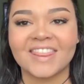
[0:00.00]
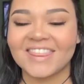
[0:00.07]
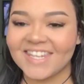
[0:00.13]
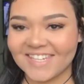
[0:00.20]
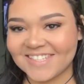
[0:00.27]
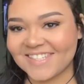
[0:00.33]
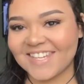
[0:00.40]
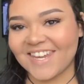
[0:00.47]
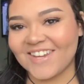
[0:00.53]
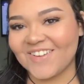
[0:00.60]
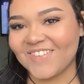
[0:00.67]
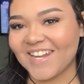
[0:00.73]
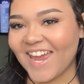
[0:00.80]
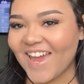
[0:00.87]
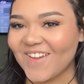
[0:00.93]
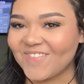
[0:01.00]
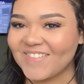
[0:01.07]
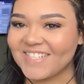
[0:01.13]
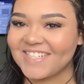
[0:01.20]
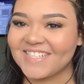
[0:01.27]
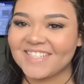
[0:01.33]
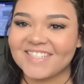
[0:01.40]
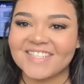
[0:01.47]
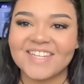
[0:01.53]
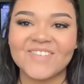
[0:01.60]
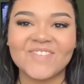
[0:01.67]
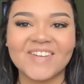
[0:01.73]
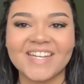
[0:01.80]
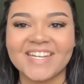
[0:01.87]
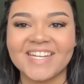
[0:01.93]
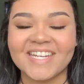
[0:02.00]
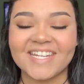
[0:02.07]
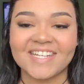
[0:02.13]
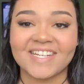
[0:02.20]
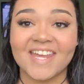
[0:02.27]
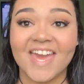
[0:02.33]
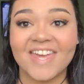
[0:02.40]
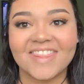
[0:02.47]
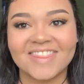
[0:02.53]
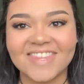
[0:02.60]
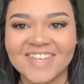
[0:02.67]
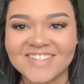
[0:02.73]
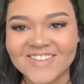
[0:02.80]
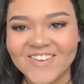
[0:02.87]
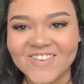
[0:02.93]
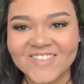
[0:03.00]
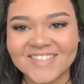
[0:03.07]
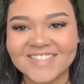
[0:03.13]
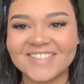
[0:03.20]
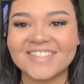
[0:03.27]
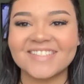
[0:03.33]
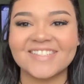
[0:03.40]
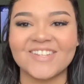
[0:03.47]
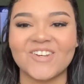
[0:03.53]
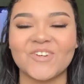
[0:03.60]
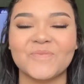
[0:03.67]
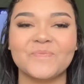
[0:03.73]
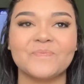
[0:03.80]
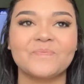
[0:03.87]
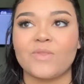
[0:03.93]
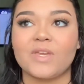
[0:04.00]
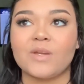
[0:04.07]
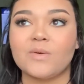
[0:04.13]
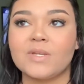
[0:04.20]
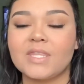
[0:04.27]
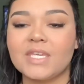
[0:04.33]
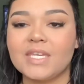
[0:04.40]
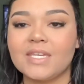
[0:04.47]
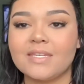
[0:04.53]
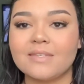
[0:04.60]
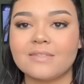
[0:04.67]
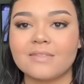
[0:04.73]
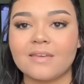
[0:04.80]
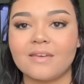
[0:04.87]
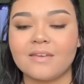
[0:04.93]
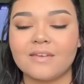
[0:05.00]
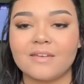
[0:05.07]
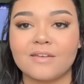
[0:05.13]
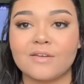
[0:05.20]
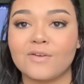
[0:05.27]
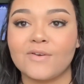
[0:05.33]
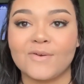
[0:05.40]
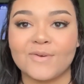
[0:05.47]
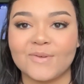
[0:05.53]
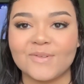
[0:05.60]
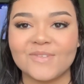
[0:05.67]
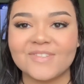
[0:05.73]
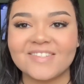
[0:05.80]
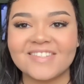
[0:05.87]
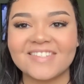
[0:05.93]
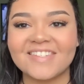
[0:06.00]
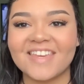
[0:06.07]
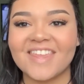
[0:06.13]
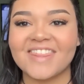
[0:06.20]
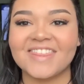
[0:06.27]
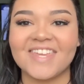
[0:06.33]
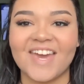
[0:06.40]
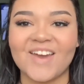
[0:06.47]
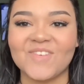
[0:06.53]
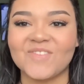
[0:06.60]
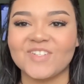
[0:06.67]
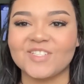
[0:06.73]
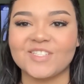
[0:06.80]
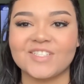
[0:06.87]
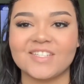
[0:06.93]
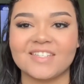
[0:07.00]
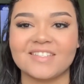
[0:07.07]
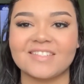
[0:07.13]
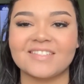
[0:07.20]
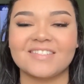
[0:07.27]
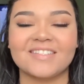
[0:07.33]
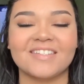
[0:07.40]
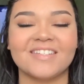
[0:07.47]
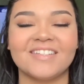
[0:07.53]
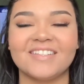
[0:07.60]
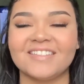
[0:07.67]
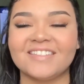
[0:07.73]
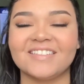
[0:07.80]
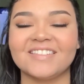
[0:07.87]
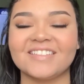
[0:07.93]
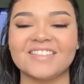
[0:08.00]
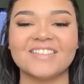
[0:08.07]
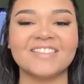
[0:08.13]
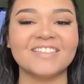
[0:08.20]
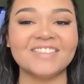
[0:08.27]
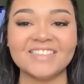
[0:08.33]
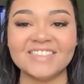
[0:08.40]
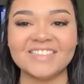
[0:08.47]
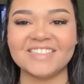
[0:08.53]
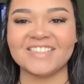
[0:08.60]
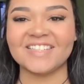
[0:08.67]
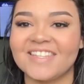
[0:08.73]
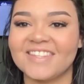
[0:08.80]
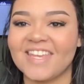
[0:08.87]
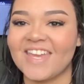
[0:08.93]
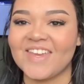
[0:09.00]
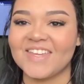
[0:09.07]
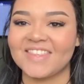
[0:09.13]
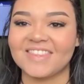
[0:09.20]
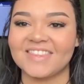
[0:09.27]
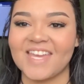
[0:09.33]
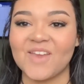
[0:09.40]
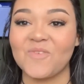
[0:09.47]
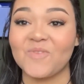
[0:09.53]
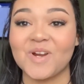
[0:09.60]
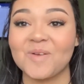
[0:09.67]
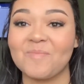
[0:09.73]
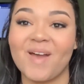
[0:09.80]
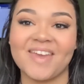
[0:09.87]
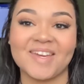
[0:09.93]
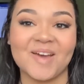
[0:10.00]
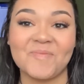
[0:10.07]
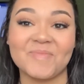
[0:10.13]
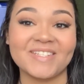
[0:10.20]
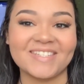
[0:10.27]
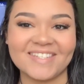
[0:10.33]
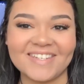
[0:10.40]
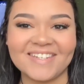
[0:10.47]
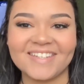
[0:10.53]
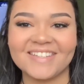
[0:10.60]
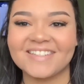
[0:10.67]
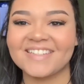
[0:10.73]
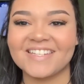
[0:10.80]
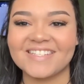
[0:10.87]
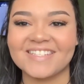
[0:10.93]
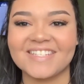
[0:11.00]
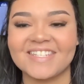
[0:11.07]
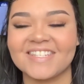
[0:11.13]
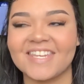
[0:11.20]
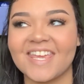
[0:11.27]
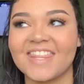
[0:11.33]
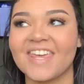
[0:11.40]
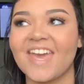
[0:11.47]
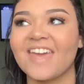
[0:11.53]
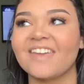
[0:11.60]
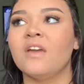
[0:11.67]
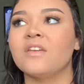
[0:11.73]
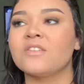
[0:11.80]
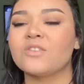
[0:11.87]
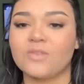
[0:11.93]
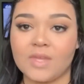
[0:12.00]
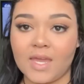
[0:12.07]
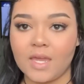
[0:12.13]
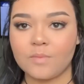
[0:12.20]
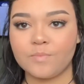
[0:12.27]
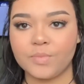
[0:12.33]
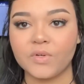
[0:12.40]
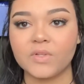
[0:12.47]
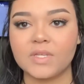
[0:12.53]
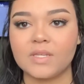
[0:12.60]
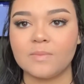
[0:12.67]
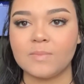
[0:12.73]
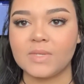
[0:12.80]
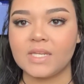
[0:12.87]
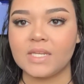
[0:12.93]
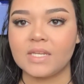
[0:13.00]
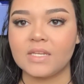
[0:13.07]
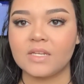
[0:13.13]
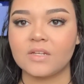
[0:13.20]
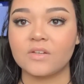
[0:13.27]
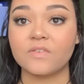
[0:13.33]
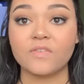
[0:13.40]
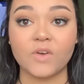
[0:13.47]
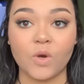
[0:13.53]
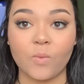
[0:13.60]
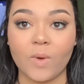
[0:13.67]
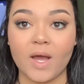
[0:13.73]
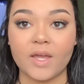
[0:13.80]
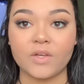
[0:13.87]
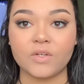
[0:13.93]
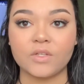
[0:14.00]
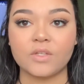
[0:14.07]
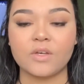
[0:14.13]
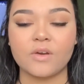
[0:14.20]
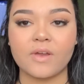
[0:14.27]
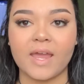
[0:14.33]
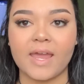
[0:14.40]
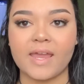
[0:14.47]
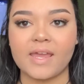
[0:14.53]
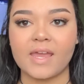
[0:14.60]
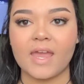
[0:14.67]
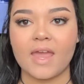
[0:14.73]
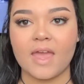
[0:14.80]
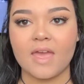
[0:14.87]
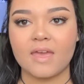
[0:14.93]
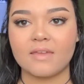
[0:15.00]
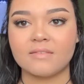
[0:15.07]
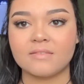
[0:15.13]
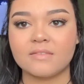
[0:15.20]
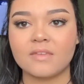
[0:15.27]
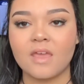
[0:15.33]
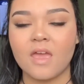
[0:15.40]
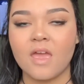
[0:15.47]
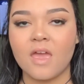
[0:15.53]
thinks they know what happened when they don't. So there were these girls that were just they weren't my cup of tea, let's just say that. So they had bullied me for a while, okay, and